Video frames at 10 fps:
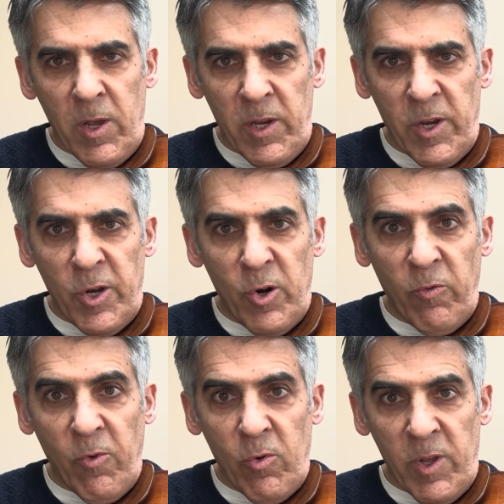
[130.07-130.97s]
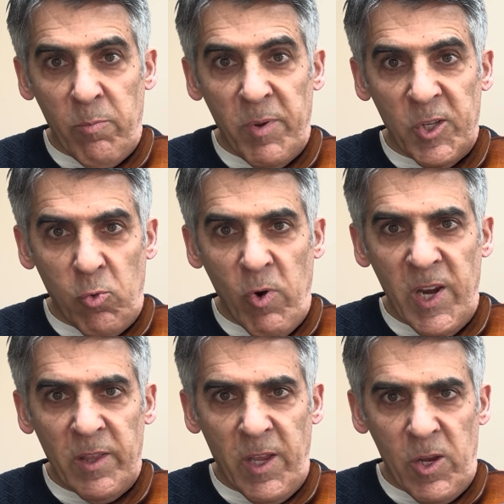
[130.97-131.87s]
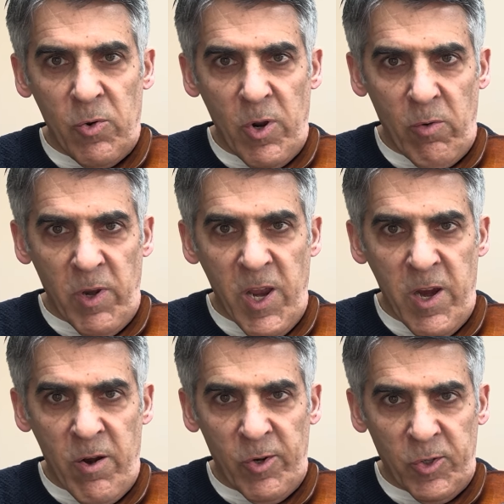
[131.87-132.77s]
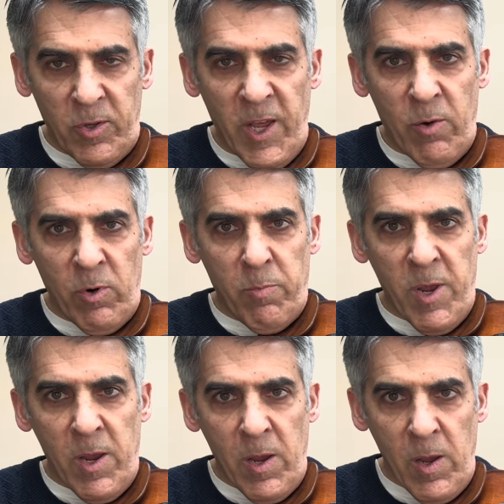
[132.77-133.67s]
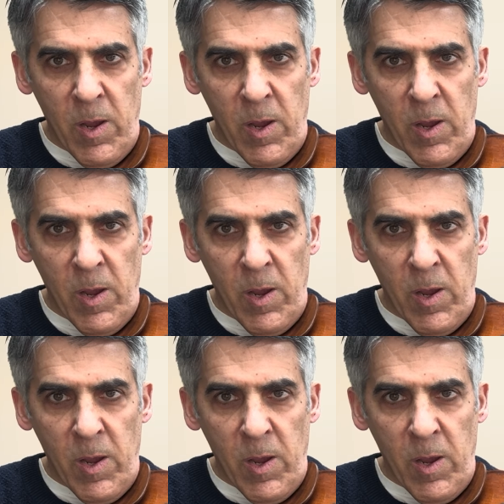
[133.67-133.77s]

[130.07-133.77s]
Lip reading: an interval in between that you don't hear. So that would be.